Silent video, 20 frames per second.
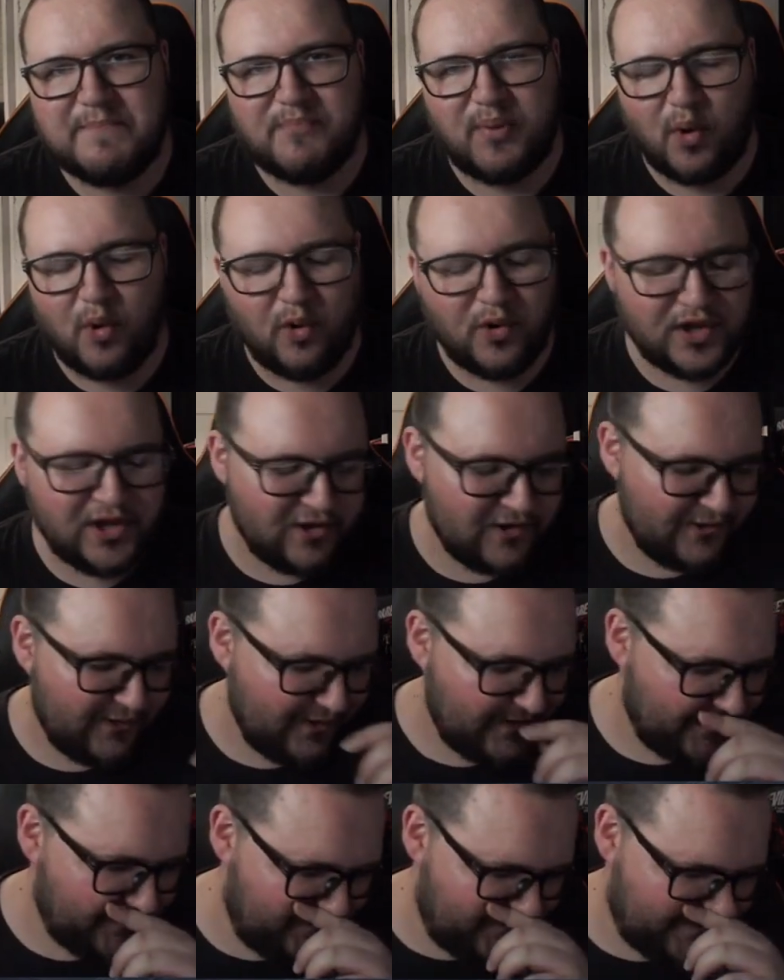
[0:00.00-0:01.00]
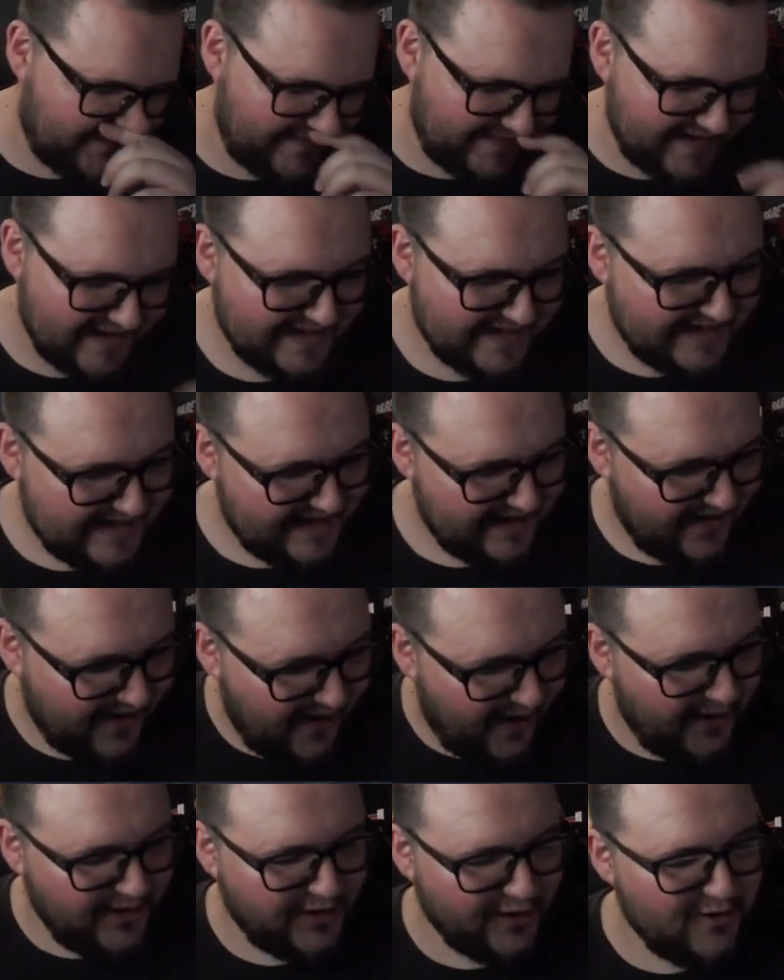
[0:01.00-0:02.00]
bore you. Uh,
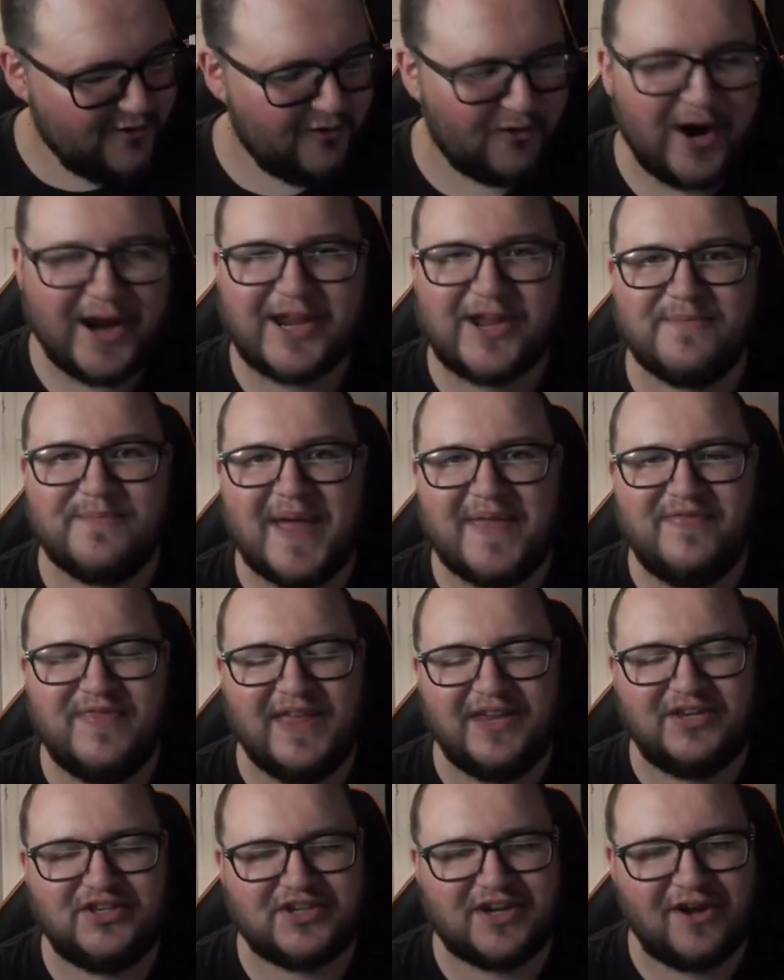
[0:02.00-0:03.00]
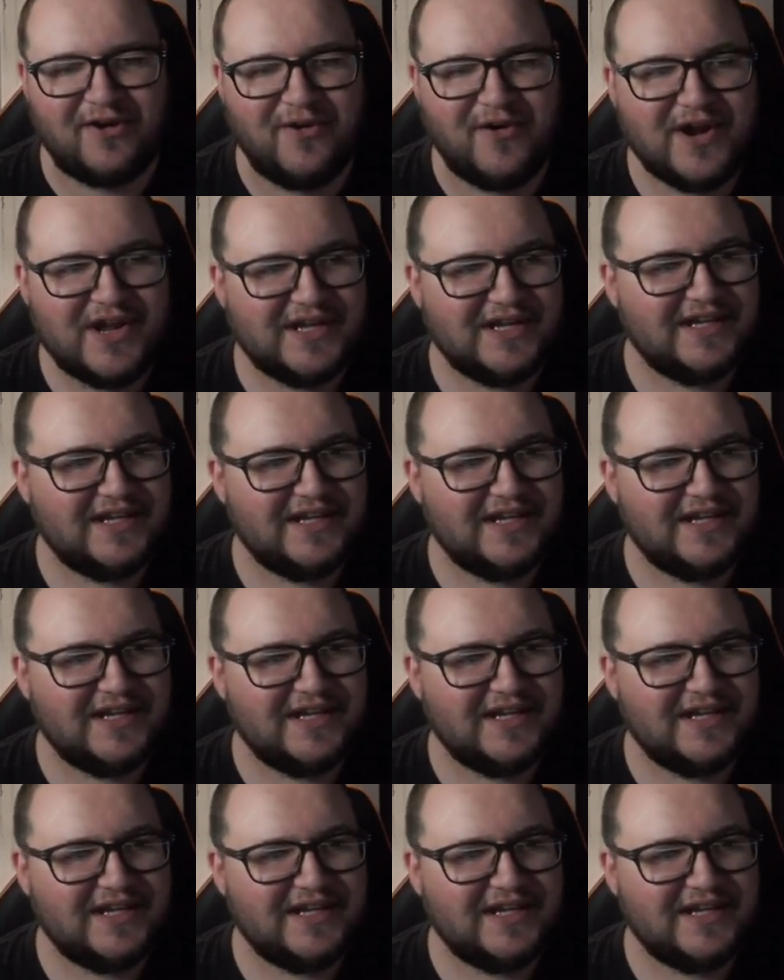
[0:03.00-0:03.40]
I don't recommend this show.